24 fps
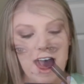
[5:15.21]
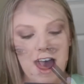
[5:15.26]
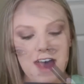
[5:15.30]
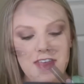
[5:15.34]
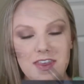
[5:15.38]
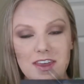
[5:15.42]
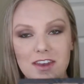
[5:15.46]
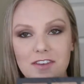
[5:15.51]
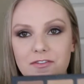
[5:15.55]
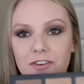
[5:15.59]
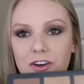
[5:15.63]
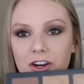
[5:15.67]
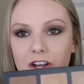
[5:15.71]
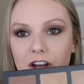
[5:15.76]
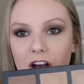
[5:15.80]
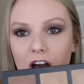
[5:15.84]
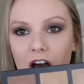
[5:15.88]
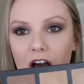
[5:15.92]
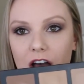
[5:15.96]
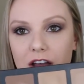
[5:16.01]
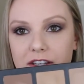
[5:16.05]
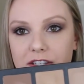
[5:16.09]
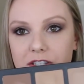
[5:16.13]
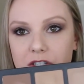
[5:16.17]
And then for
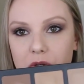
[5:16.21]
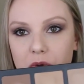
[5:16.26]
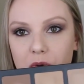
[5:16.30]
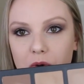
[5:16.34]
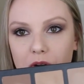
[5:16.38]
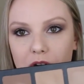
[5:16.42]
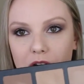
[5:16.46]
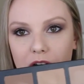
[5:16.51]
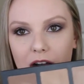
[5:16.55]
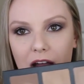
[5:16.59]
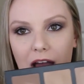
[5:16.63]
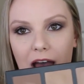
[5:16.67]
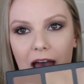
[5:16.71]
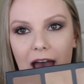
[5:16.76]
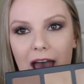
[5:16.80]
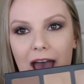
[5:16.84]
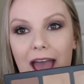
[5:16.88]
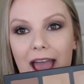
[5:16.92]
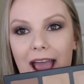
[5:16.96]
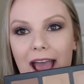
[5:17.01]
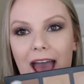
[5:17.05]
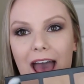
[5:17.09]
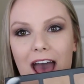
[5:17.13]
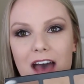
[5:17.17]
contour,
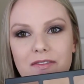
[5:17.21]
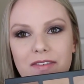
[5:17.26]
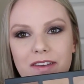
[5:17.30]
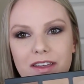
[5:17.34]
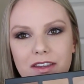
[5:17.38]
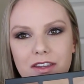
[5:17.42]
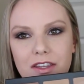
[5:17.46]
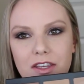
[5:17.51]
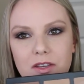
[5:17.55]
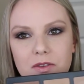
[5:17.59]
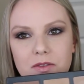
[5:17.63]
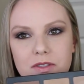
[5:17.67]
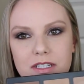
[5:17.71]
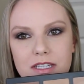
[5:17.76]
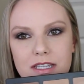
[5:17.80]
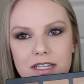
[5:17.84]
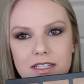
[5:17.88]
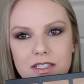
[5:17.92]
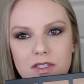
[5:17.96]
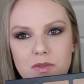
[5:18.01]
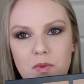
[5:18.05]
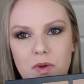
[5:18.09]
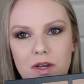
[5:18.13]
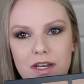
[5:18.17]
I haven't used
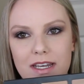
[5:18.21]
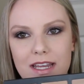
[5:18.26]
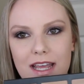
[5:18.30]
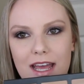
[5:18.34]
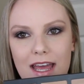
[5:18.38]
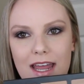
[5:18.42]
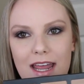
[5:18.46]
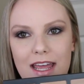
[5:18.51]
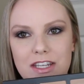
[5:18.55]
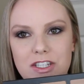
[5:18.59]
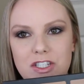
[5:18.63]
this one yet.